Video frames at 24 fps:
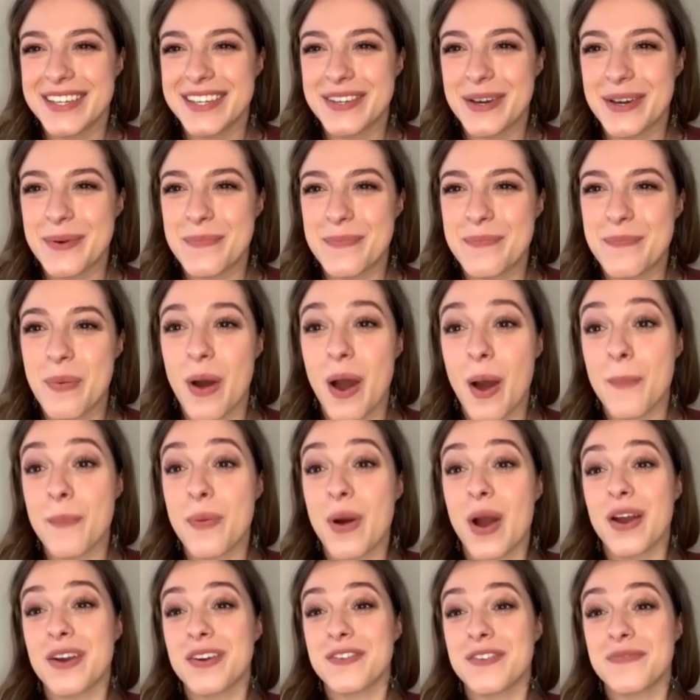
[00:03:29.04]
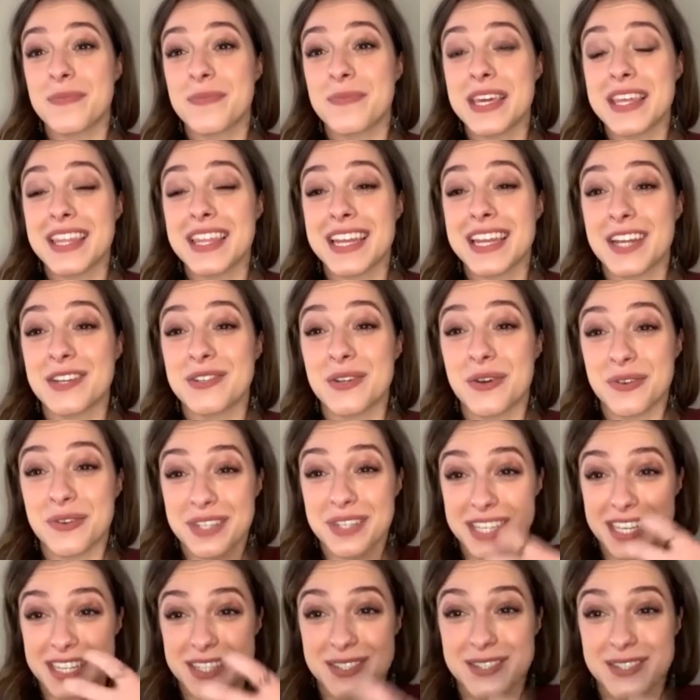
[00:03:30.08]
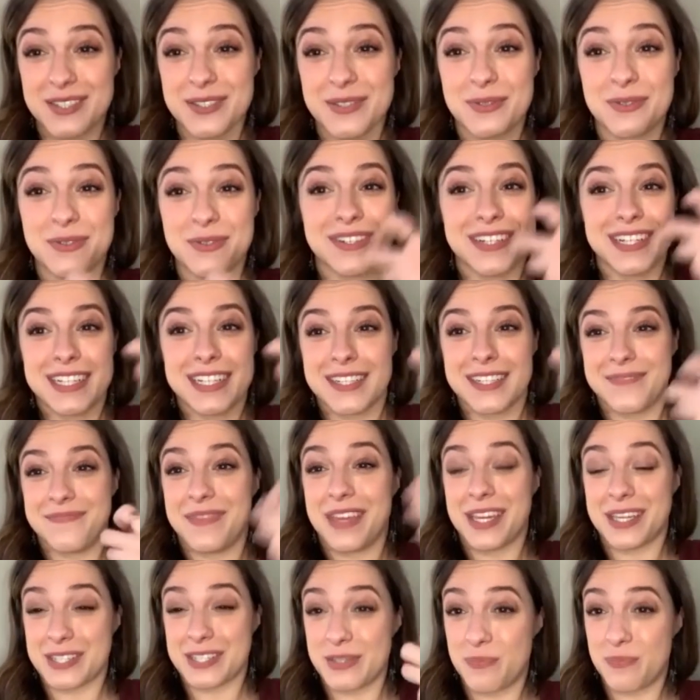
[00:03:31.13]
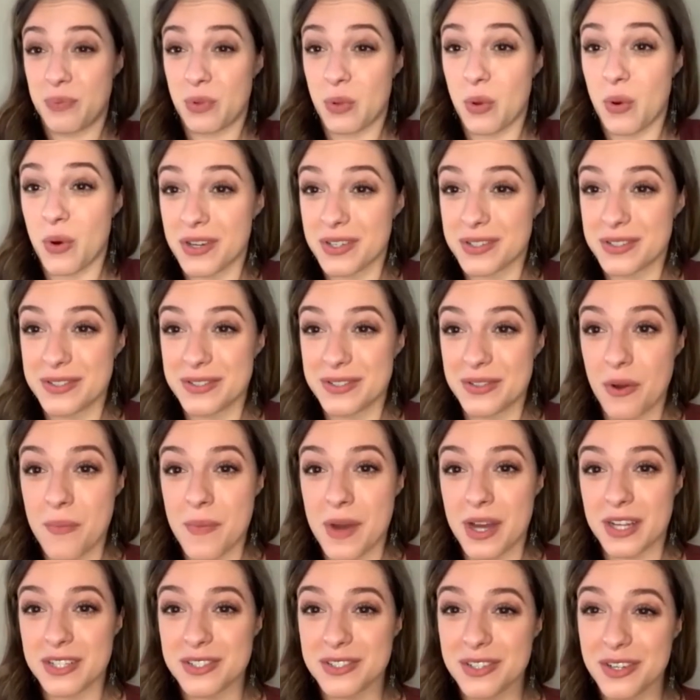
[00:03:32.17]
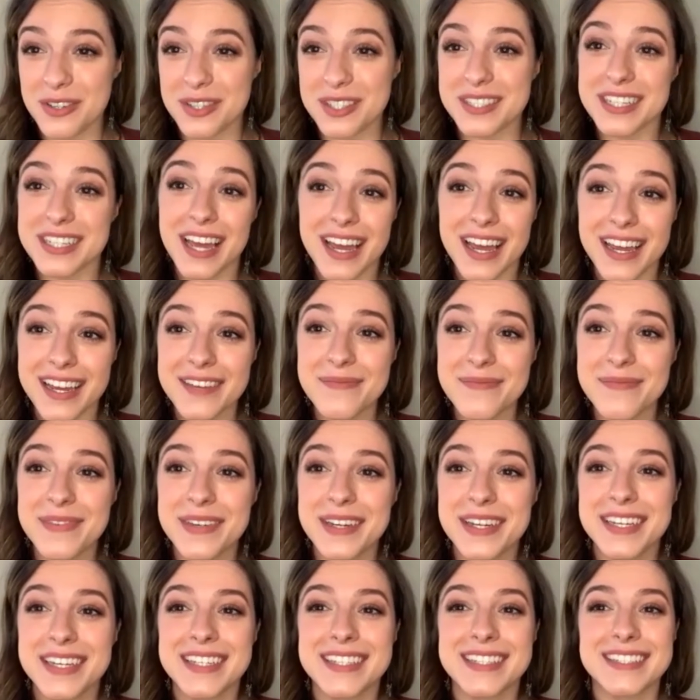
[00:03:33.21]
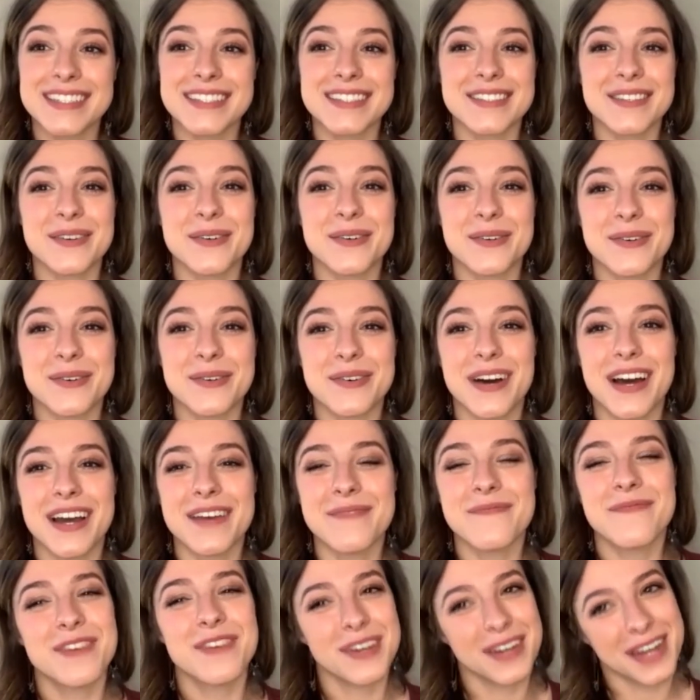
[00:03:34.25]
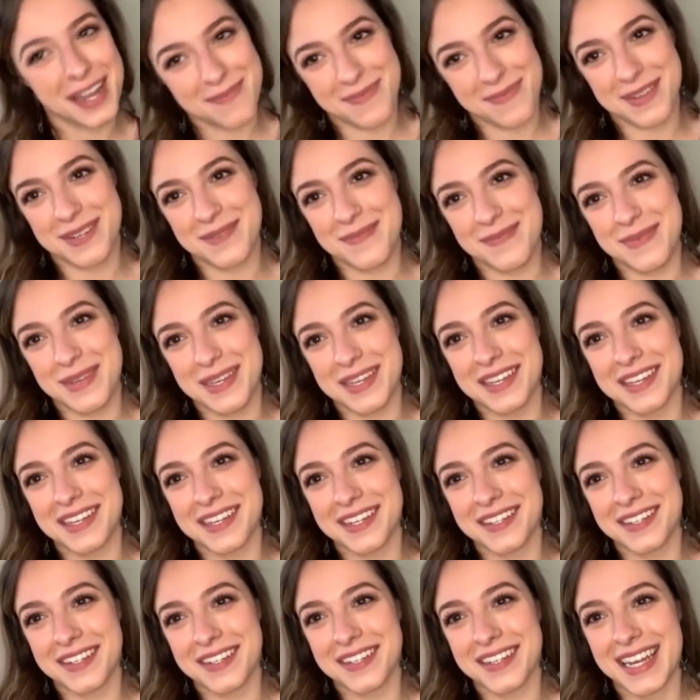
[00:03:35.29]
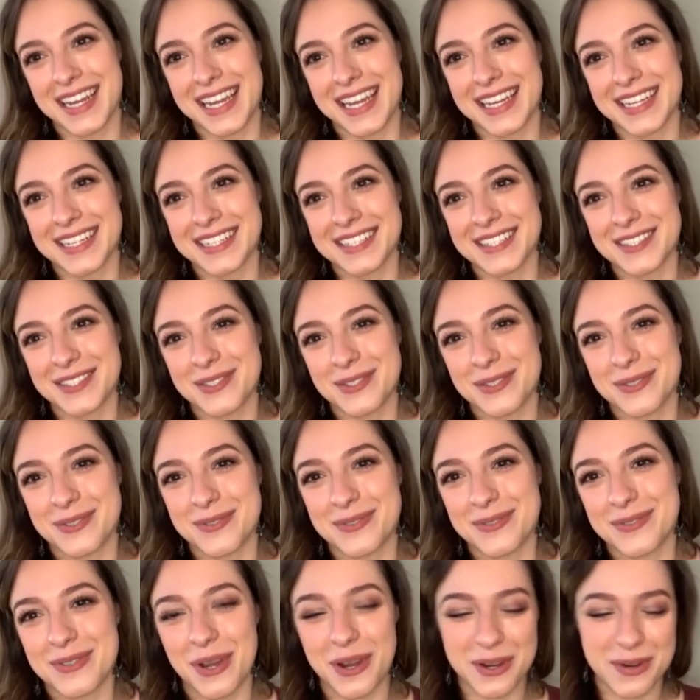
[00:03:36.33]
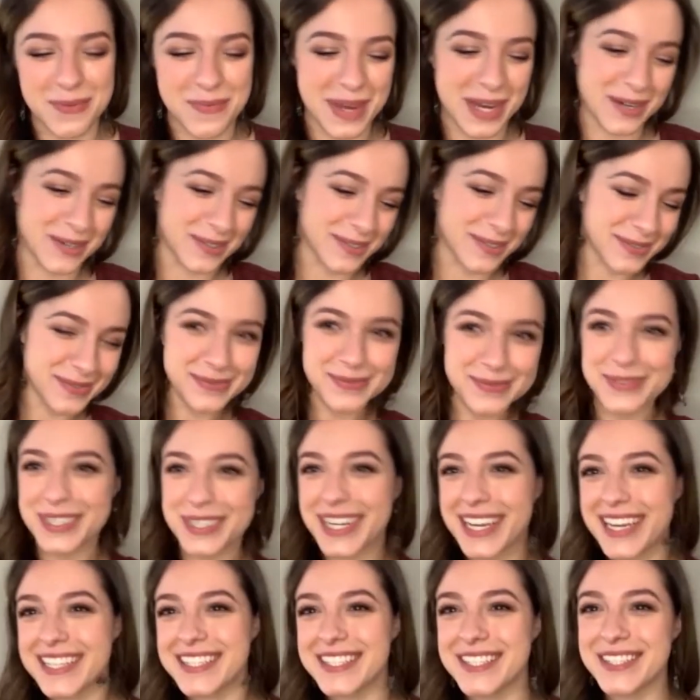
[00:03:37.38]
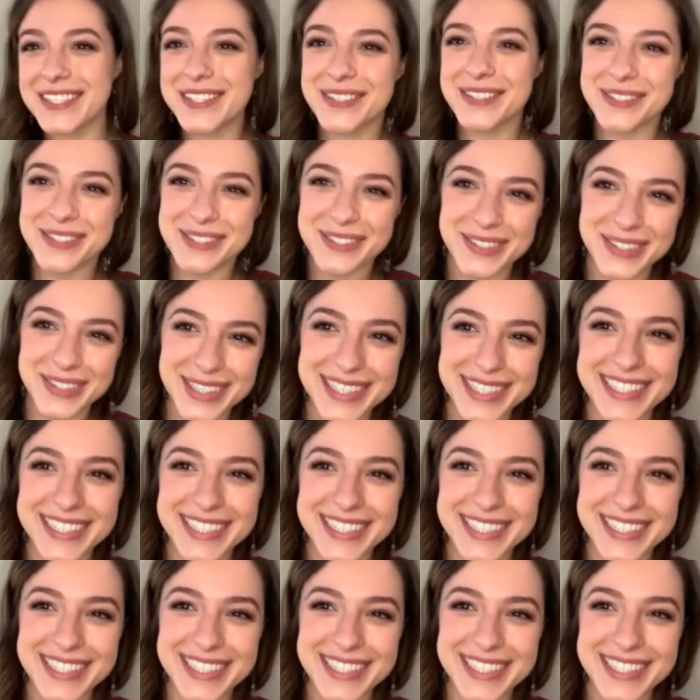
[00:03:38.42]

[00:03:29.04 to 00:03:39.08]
a, a part of me that I don't get to explore so much all the time. So I'm very happy to be here and to talk about what I do.